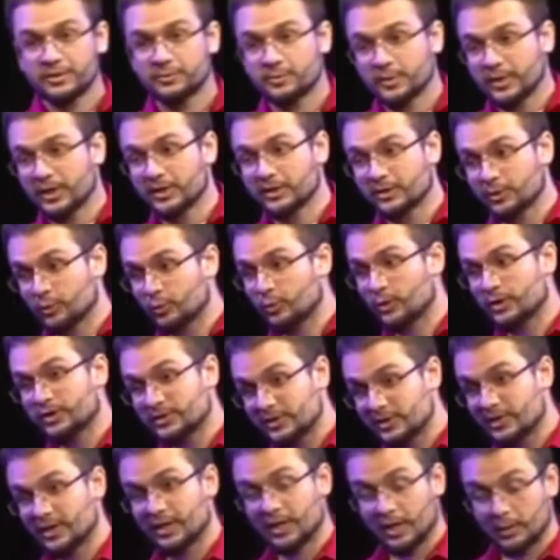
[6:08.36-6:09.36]
this being the
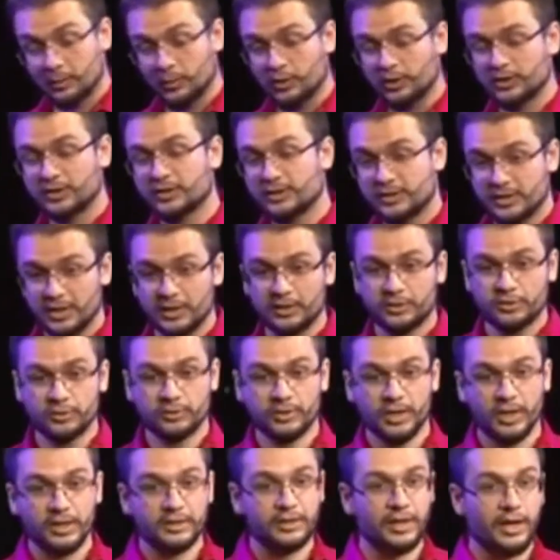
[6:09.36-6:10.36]
worst thing I'm gonna say
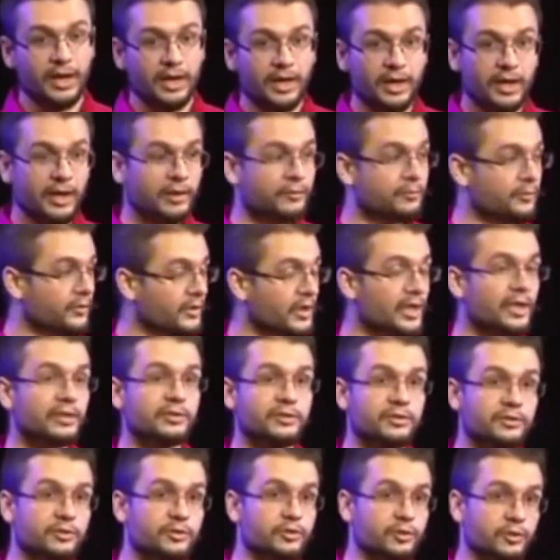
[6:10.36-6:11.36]
tonight, I have
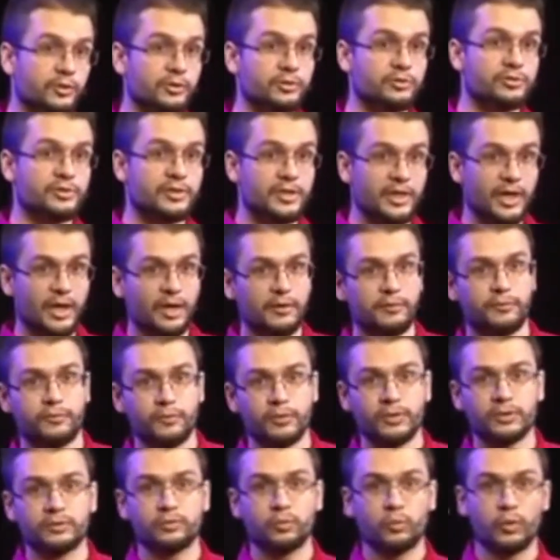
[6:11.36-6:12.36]
yet to use the F
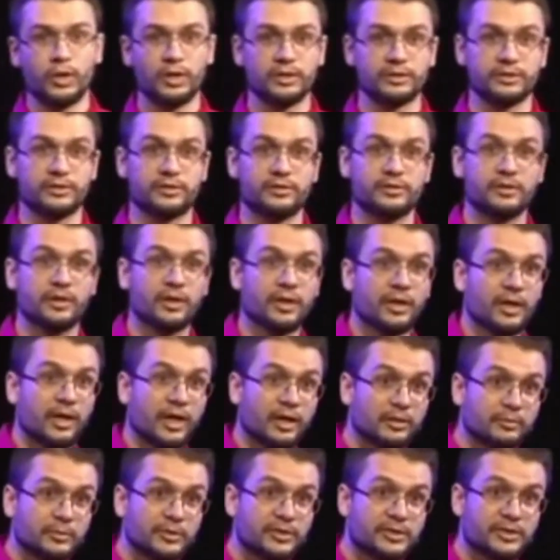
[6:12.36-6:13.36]
word once.
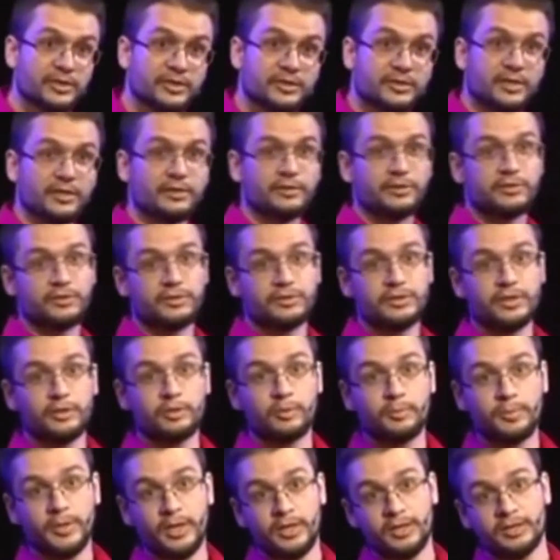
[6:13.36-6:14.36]
NBC censors, are
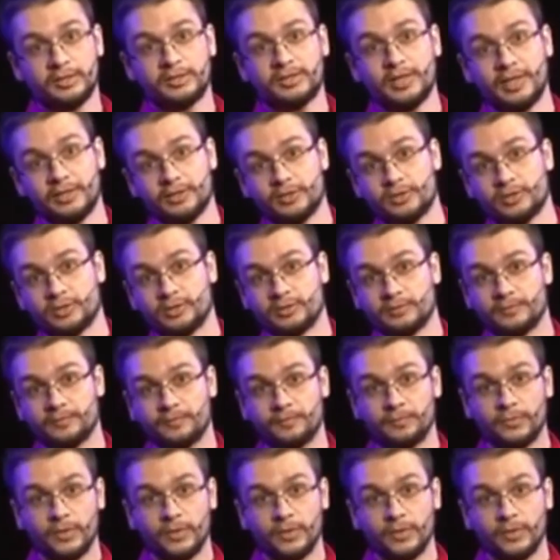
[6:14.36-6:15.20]
you paying attention?